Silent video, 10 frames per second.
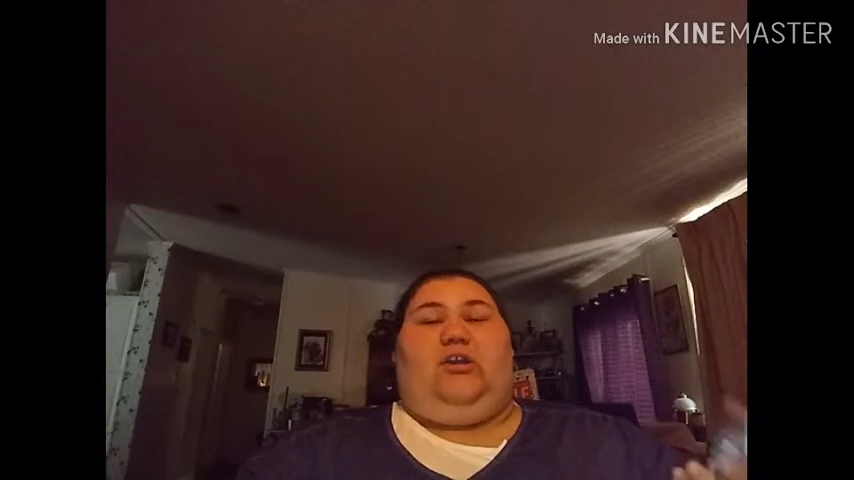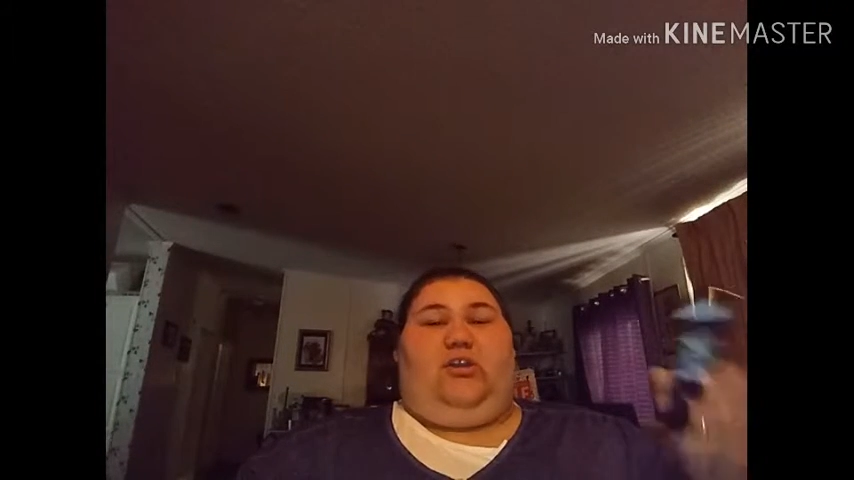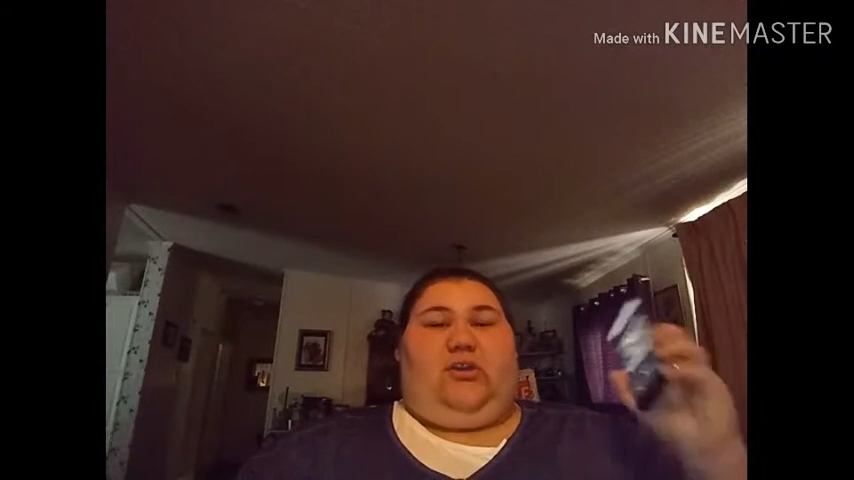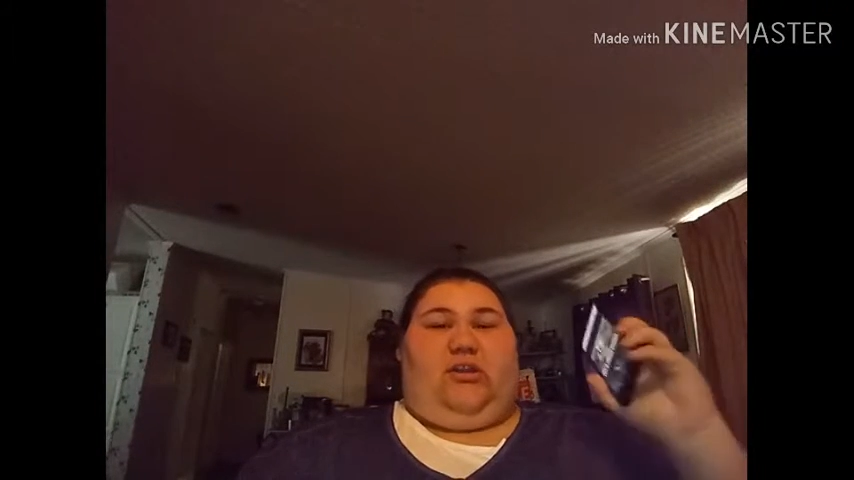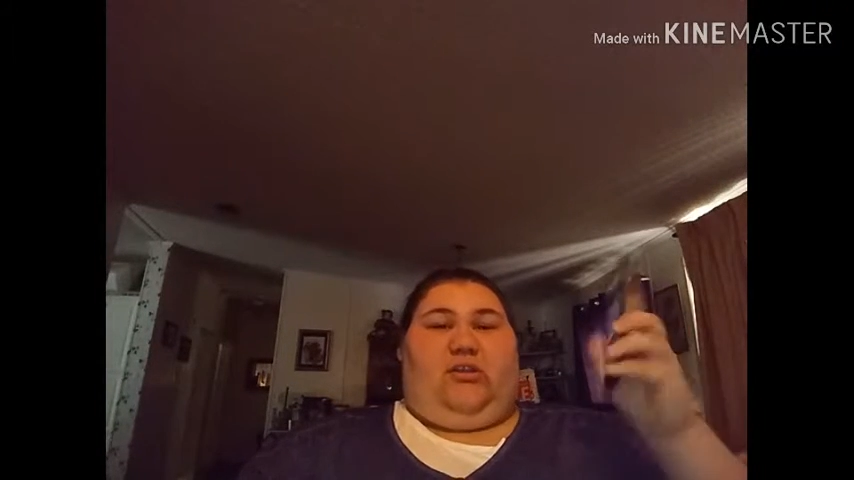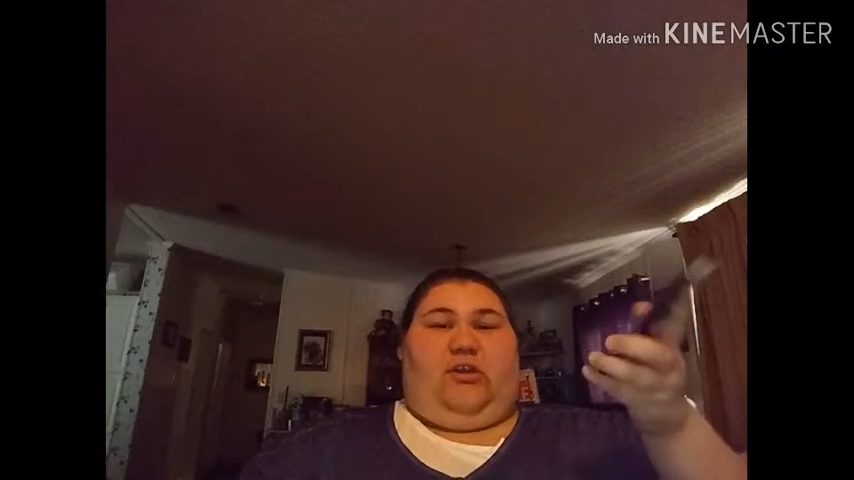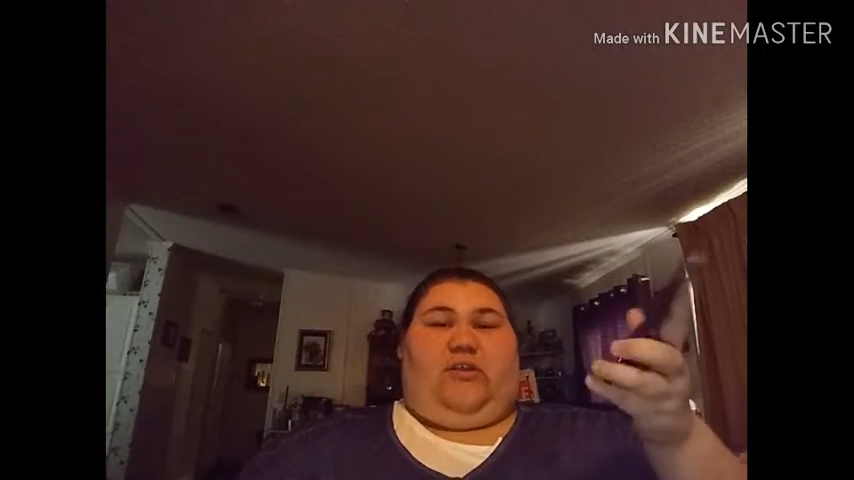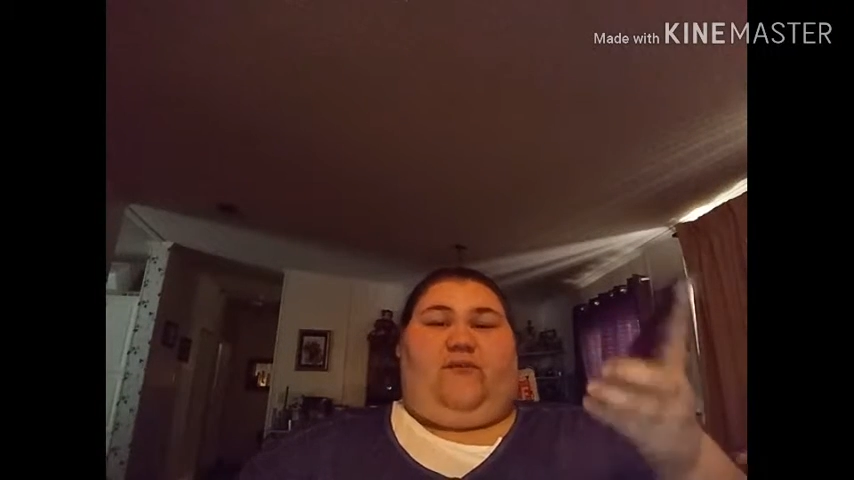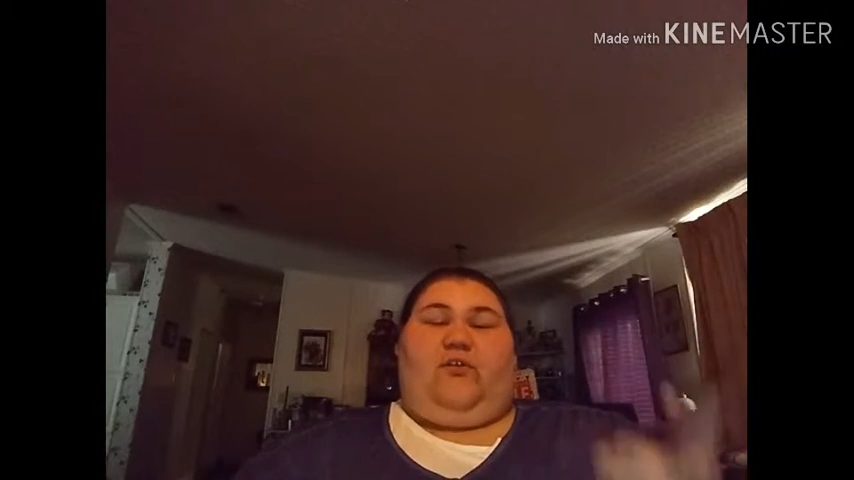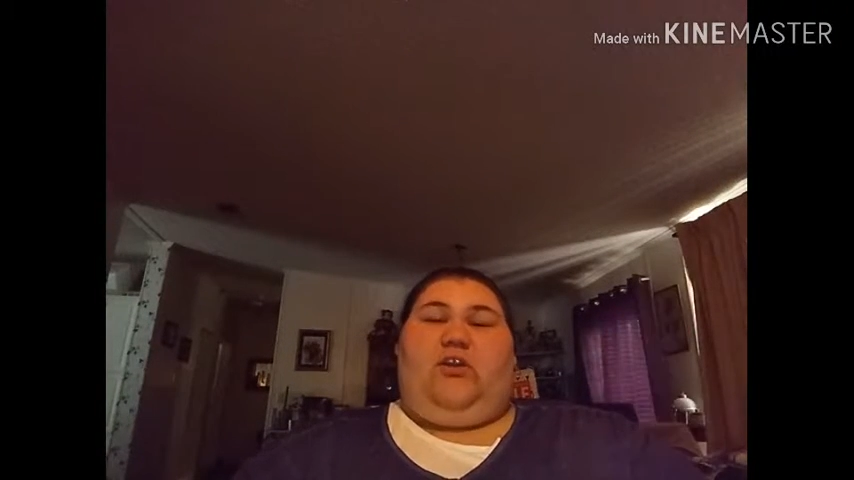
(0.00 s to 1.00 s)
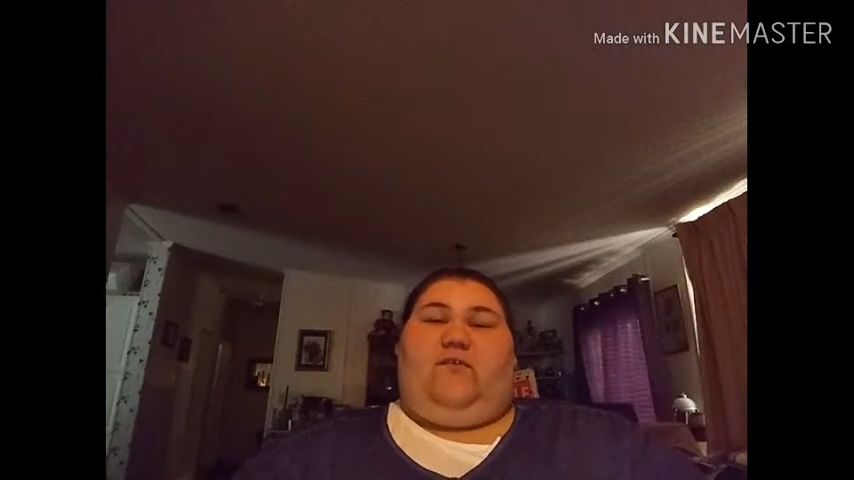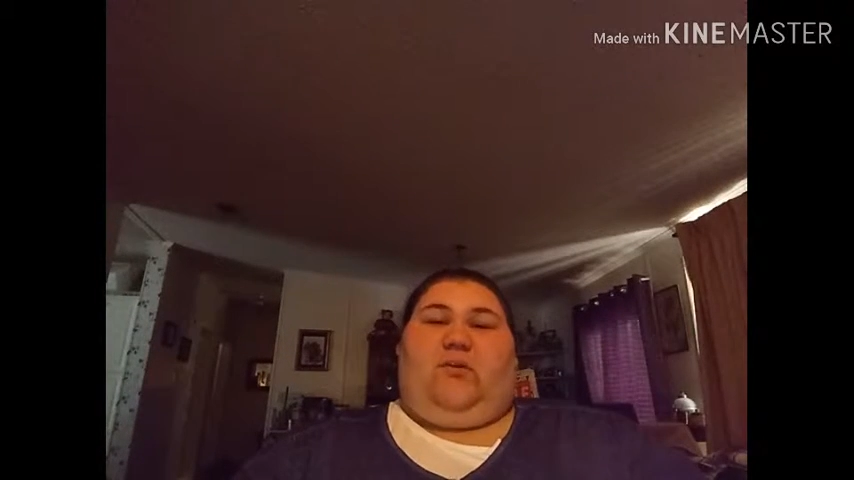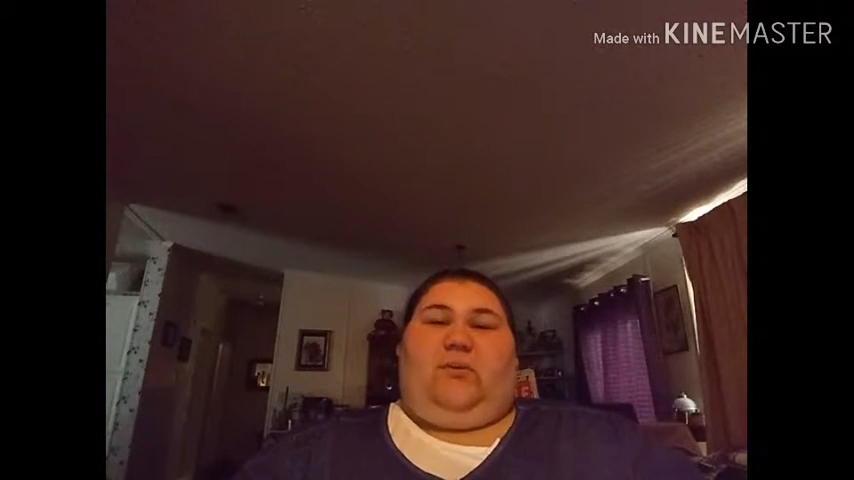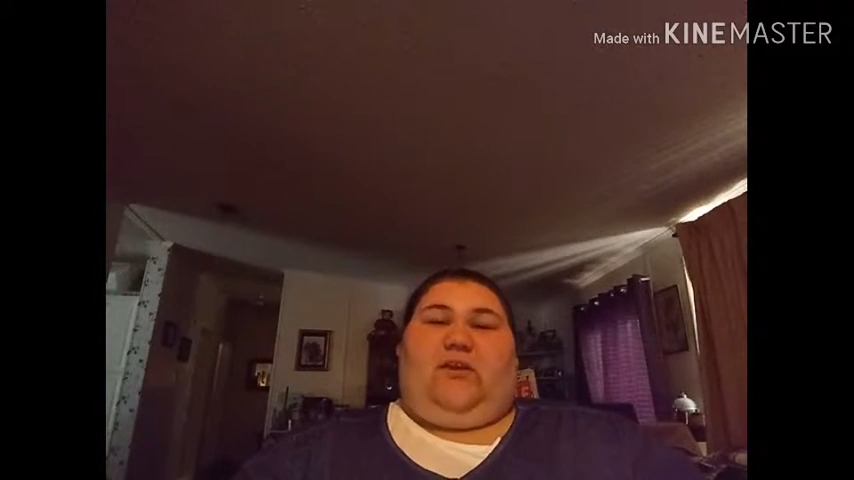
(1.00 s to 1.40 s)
you can look in front of you